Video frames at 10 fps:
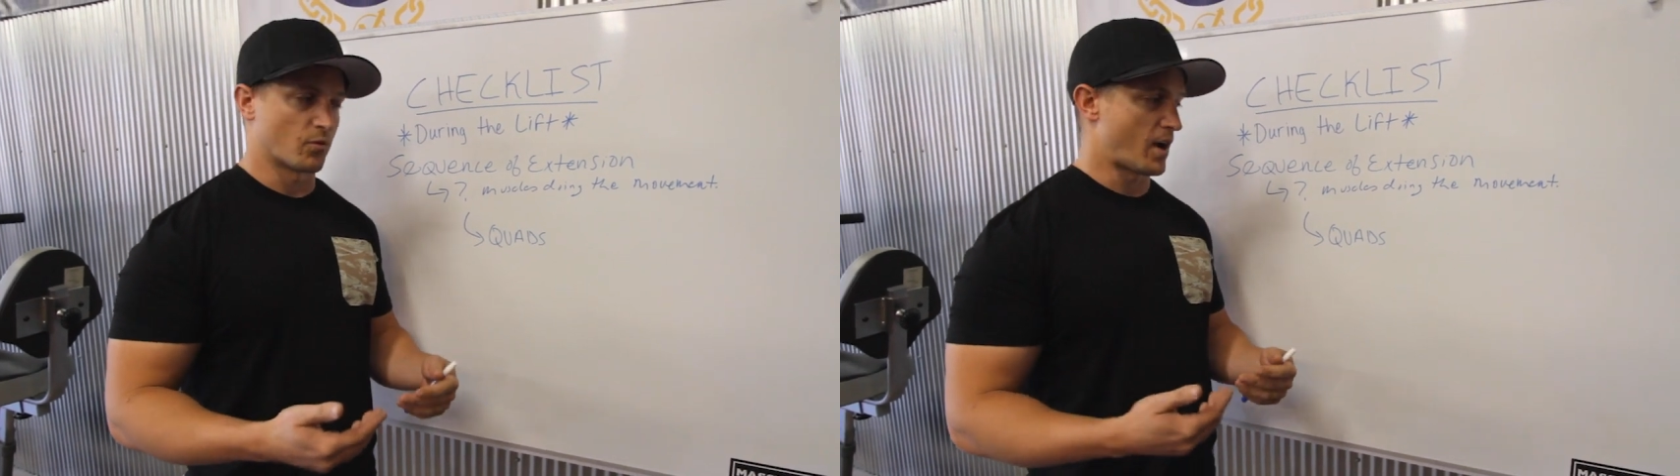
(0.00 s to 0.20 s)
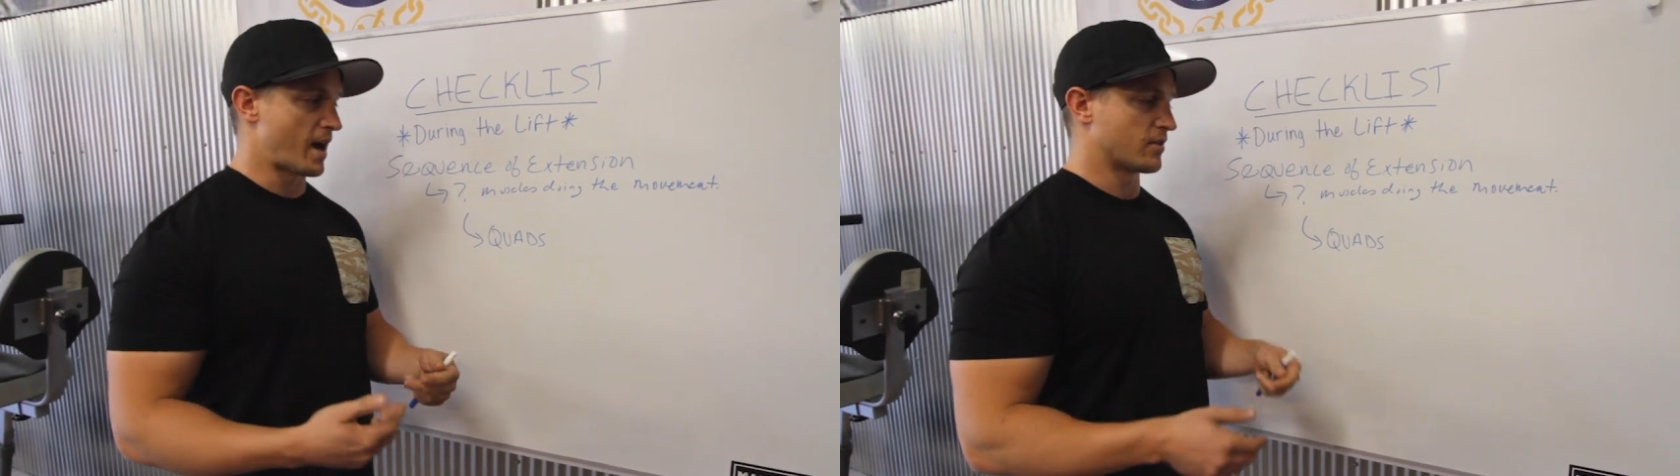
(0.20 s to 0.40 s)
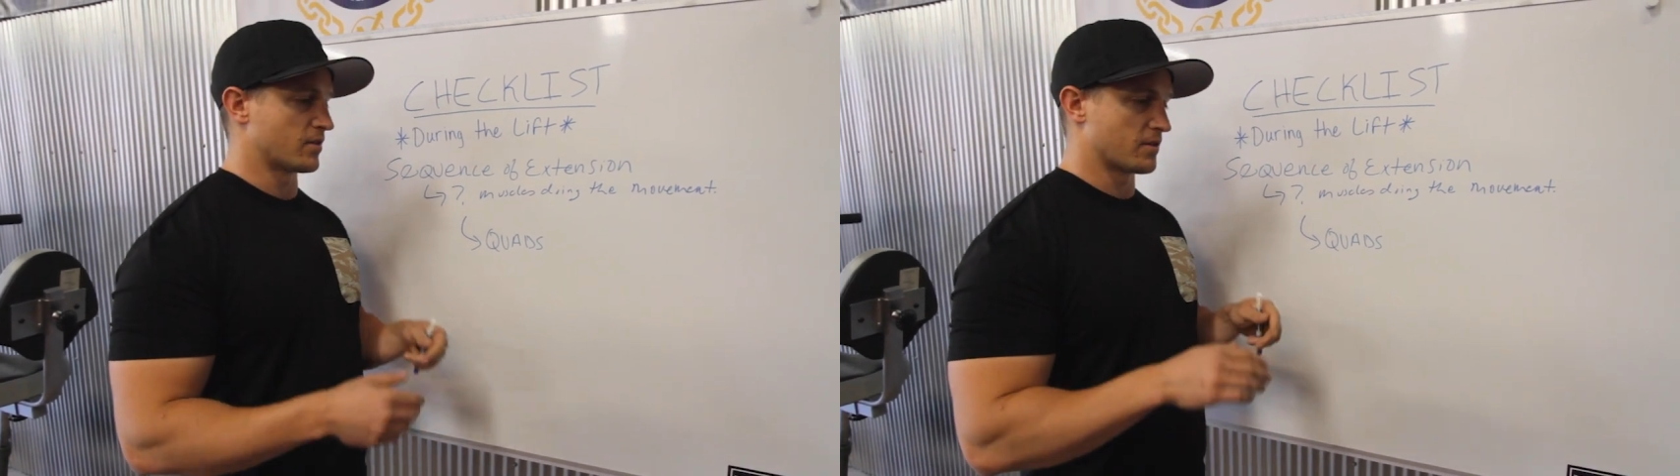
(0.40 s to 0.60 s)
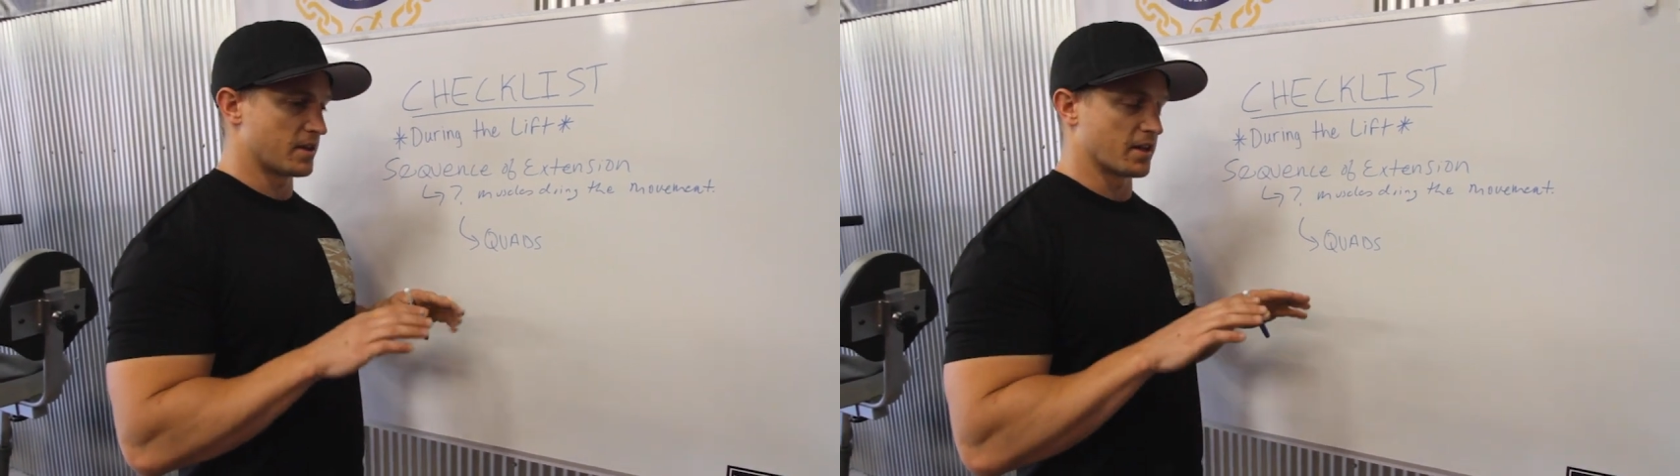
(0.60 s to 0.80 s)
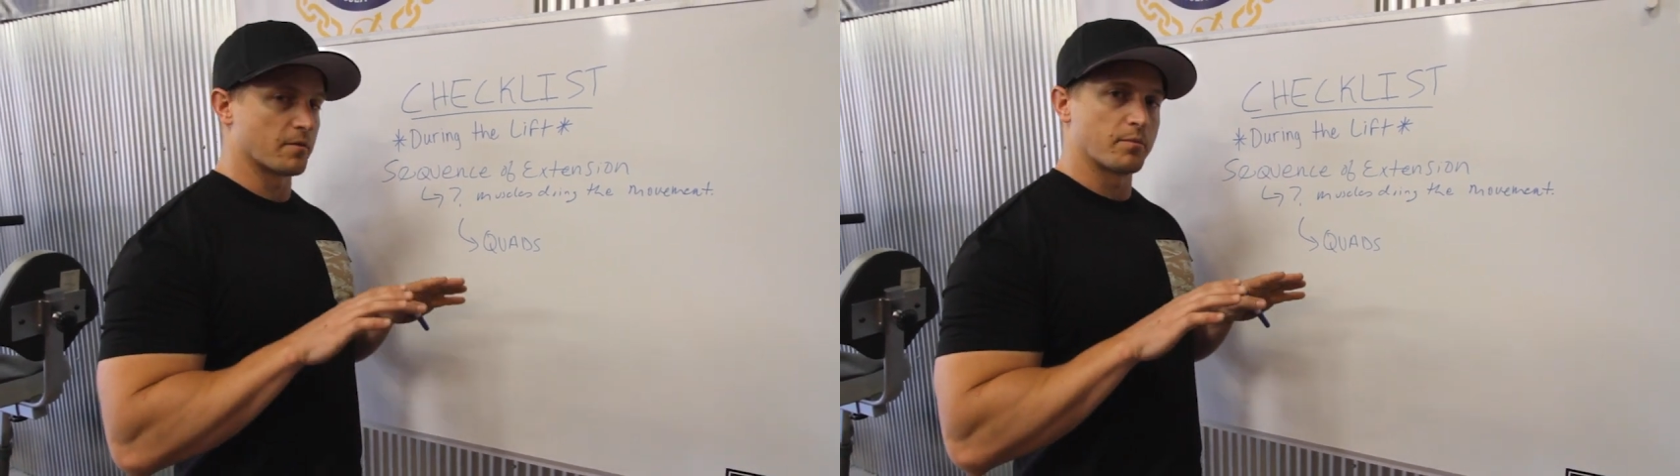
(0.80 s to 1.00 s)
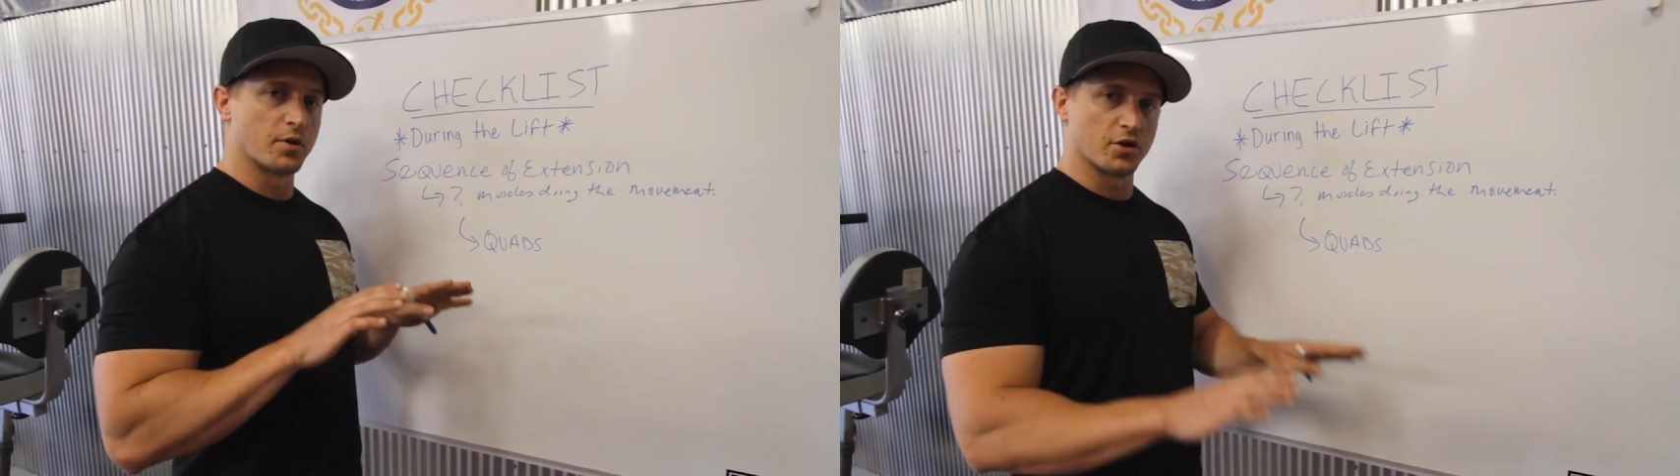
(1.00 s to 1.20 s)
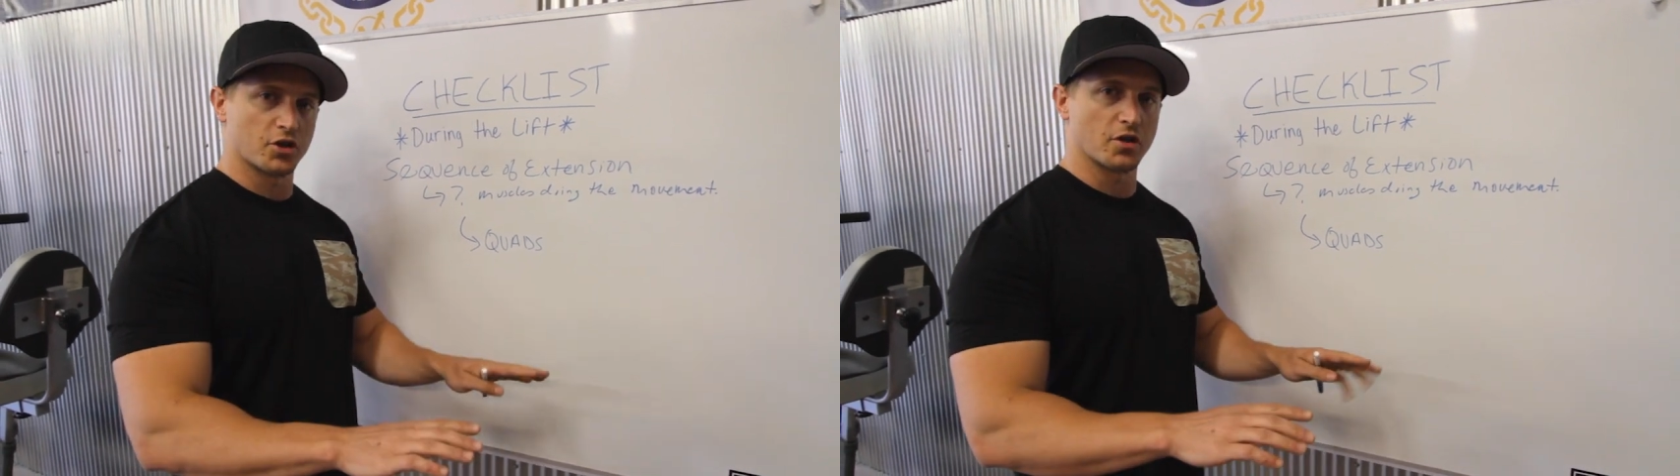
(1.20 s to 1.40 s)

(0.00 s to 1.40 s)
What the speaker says: rather think push